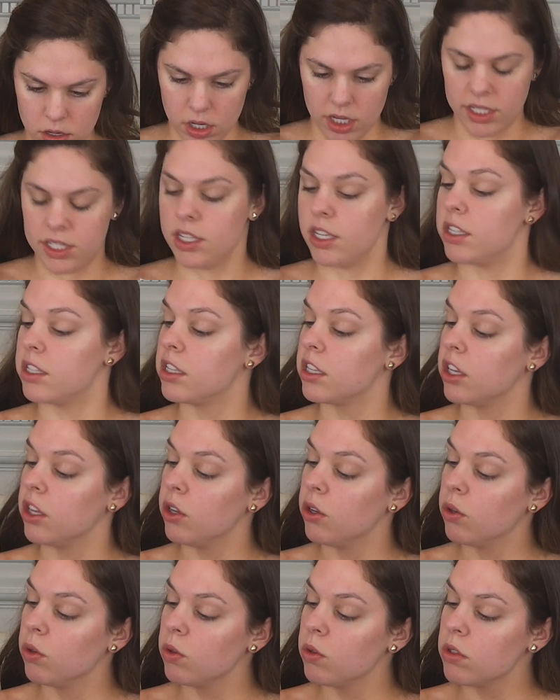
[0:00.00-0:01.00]
It says
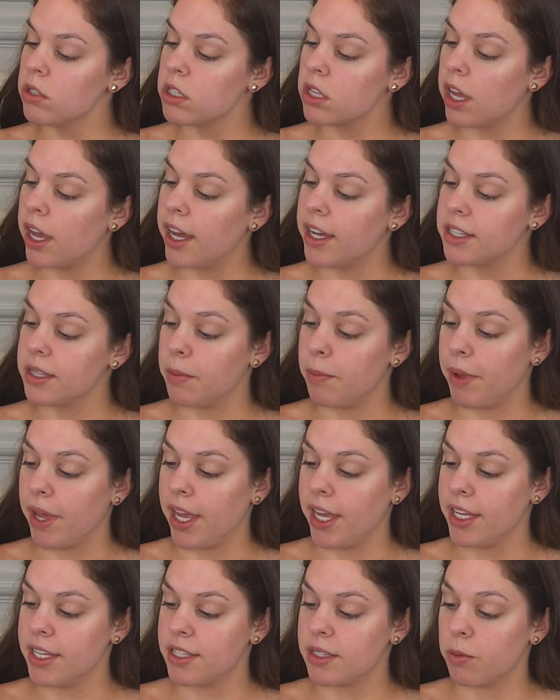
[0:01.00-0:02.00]
use as a
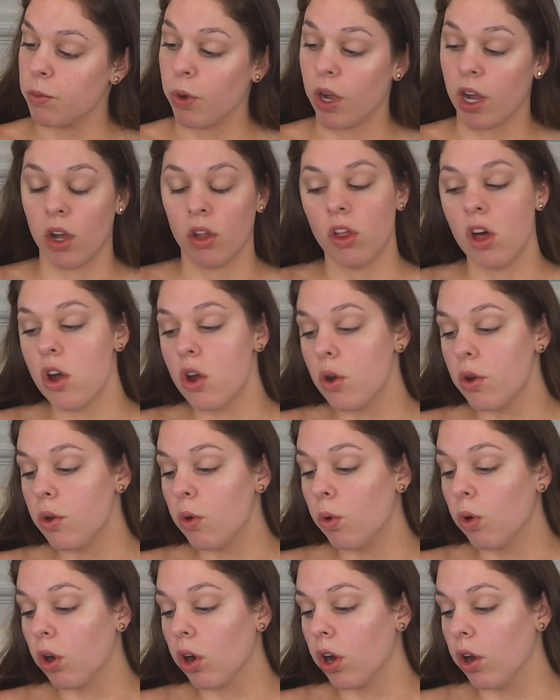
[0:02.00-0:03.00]
base, wear
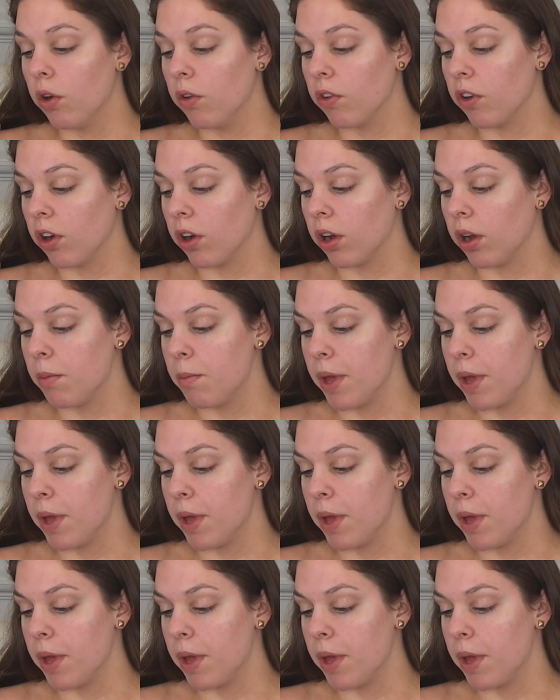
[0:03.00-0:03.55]
alone or over